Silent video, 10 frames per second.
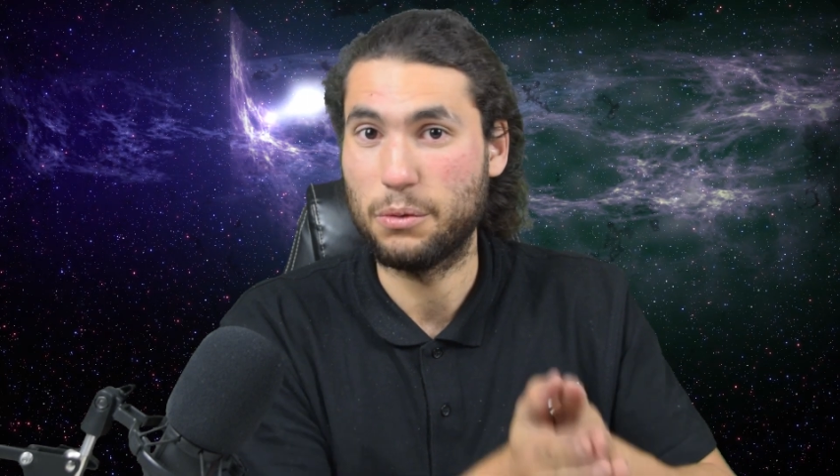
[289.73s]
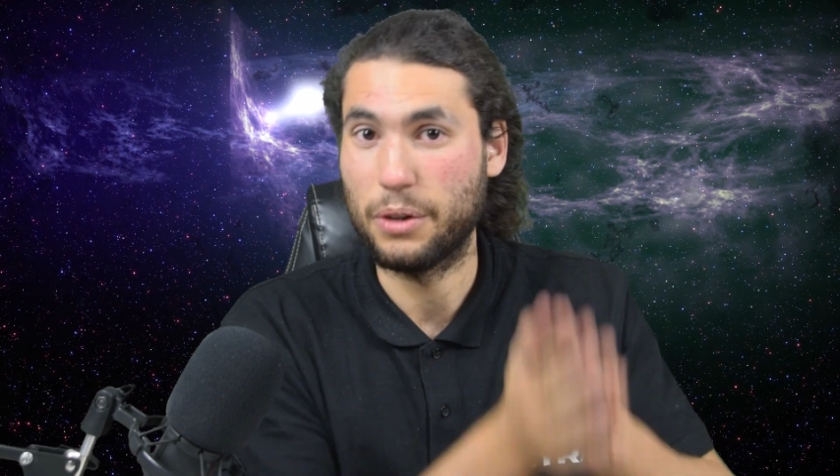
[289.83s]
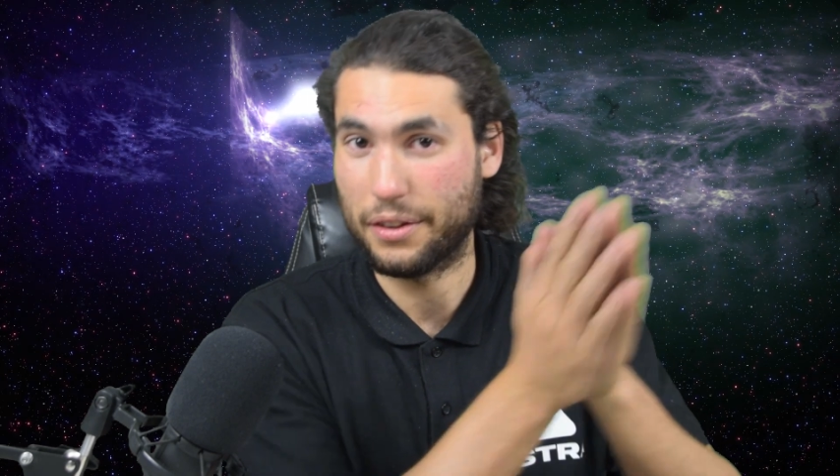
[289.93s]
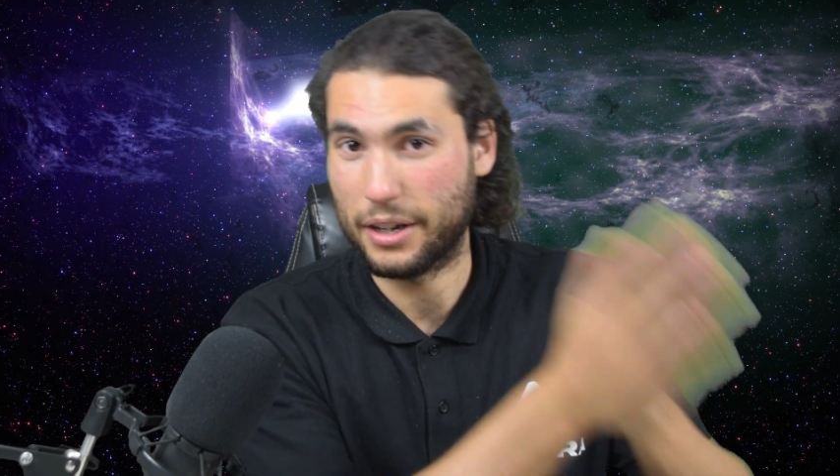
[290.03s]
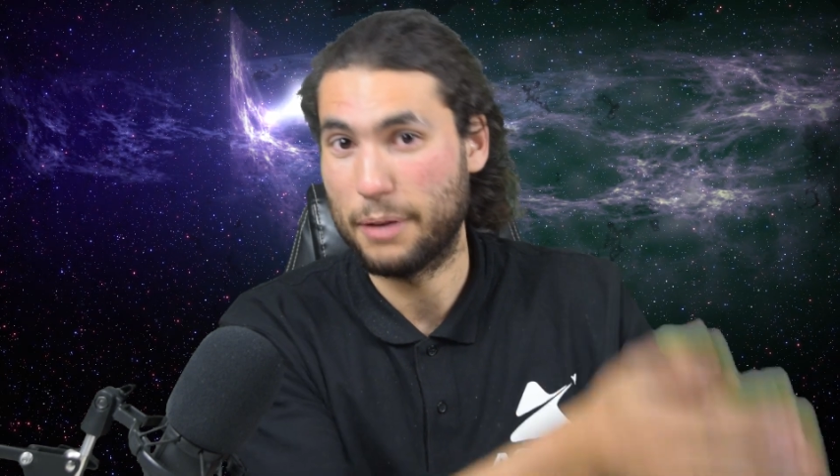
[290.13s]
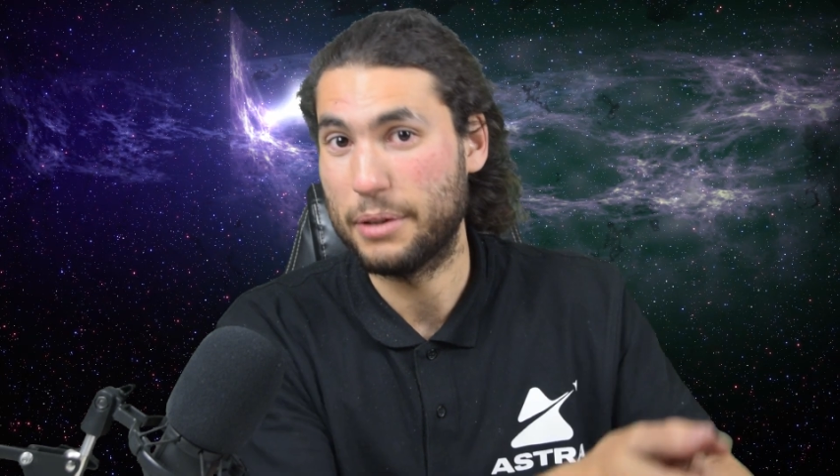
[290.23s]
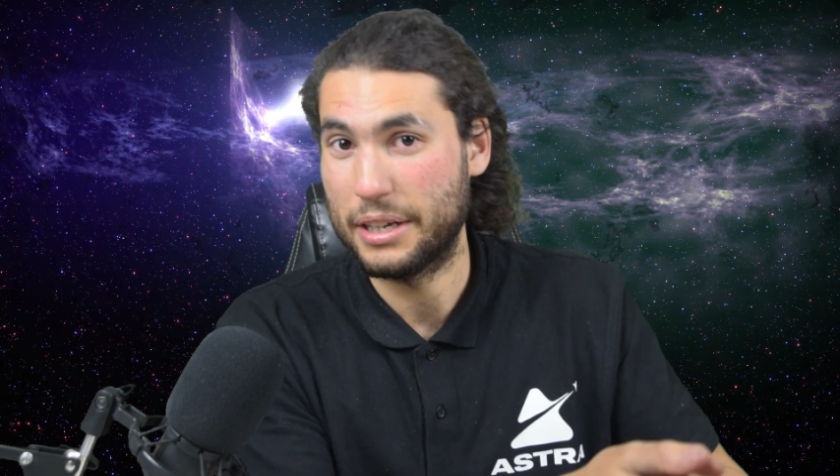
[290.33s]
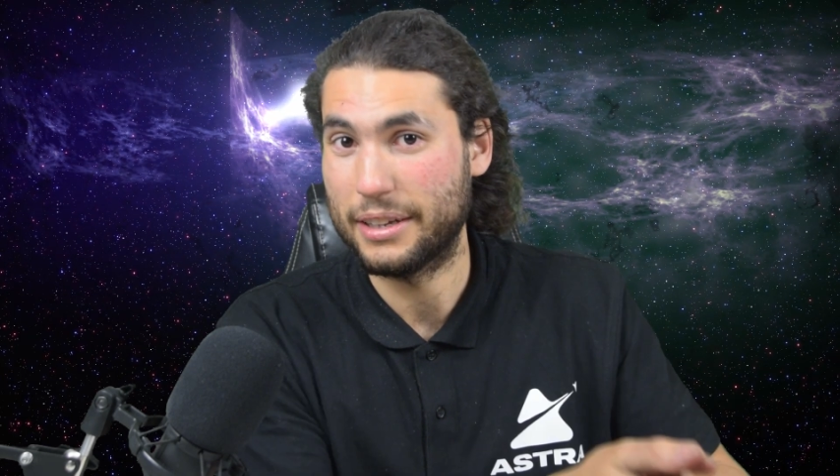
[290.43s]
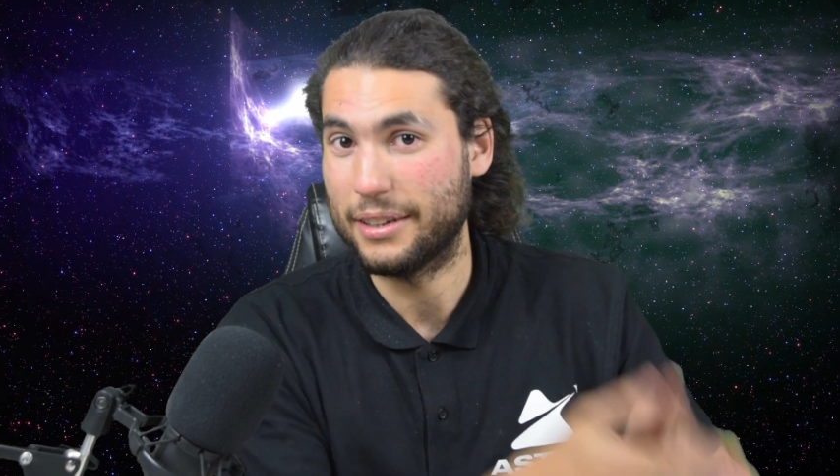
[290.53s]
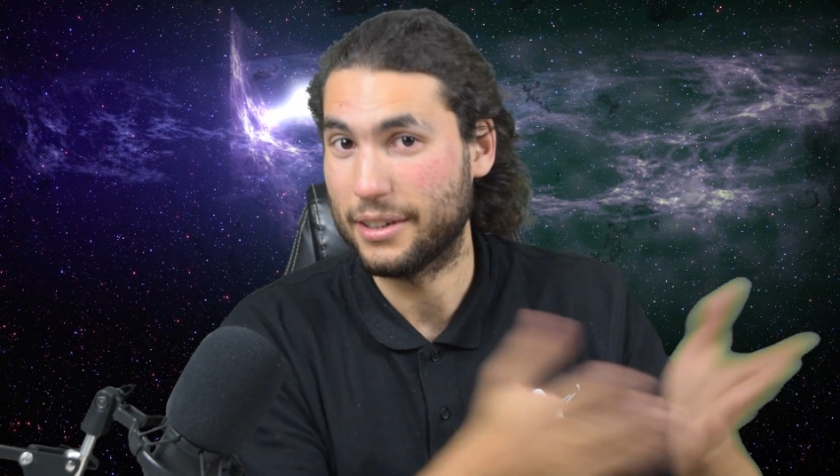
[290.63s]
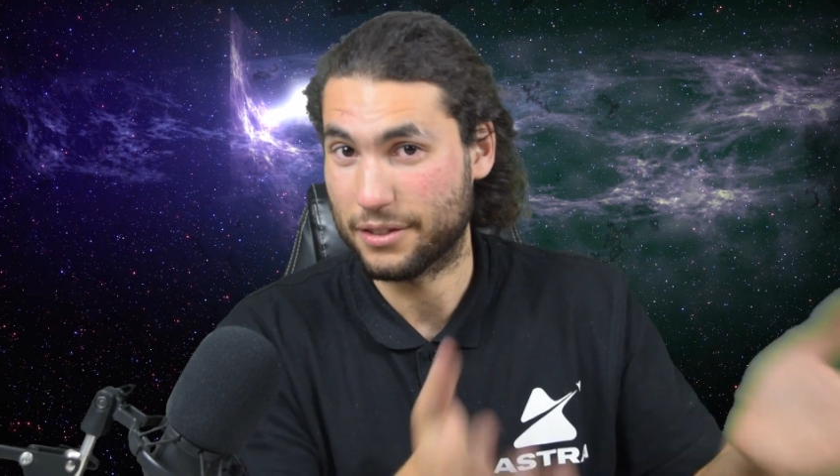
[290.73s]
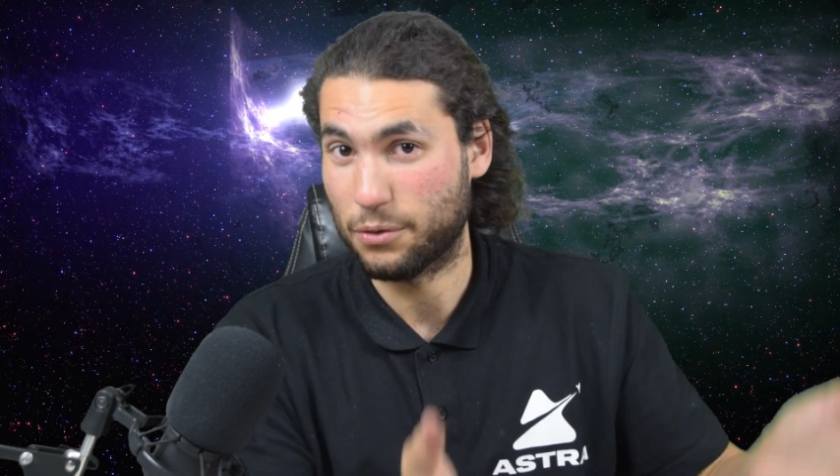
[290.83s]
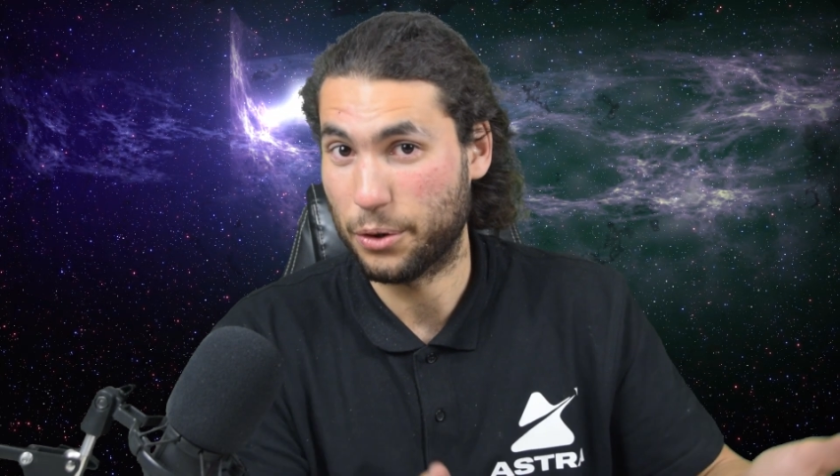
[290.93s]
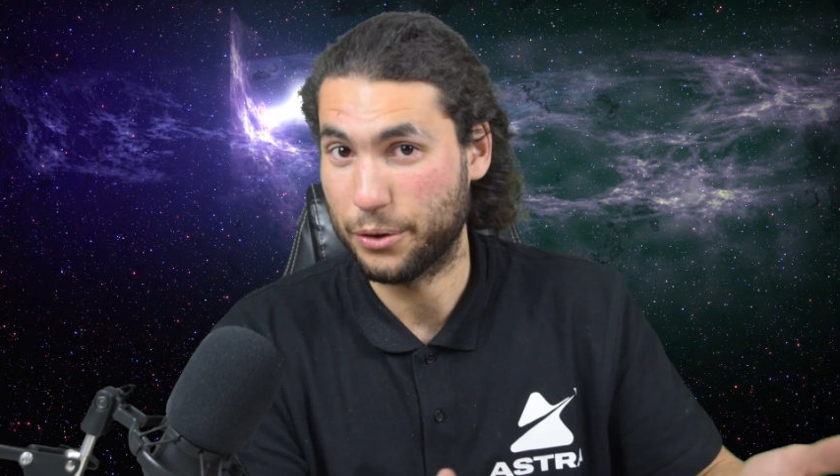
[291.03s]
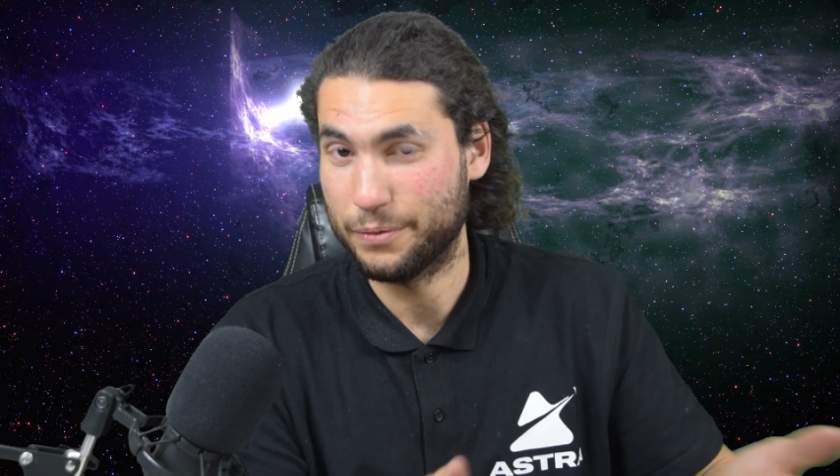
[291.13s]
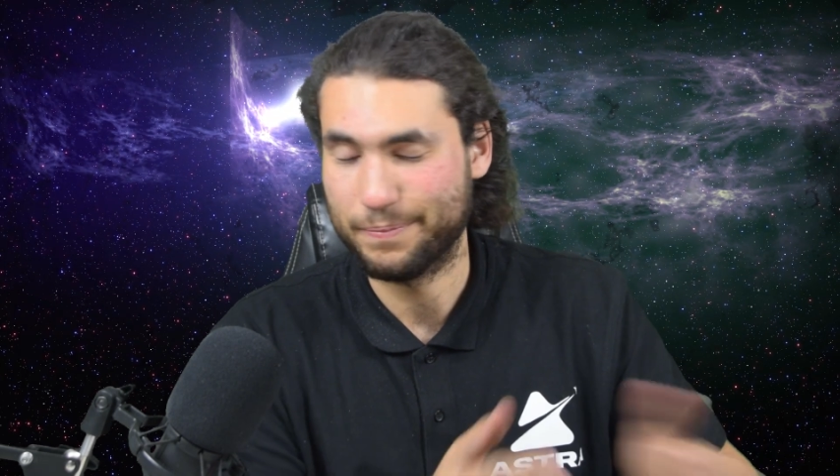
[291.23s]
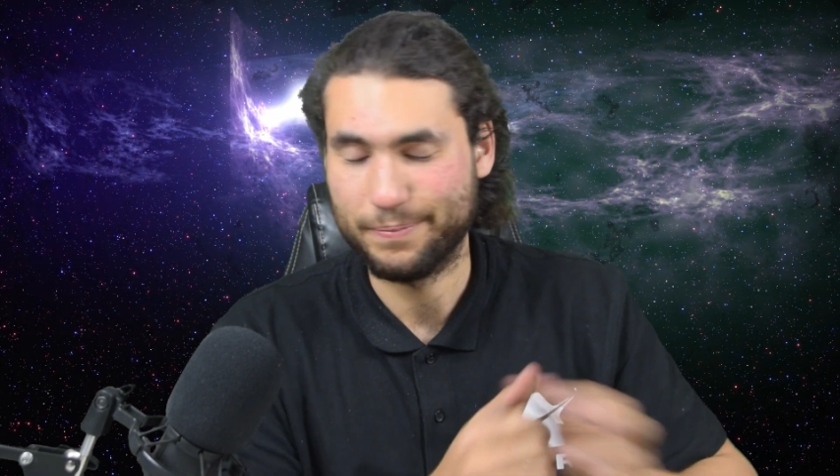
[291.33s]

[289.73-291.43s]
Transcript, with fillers: with a company that does it for you.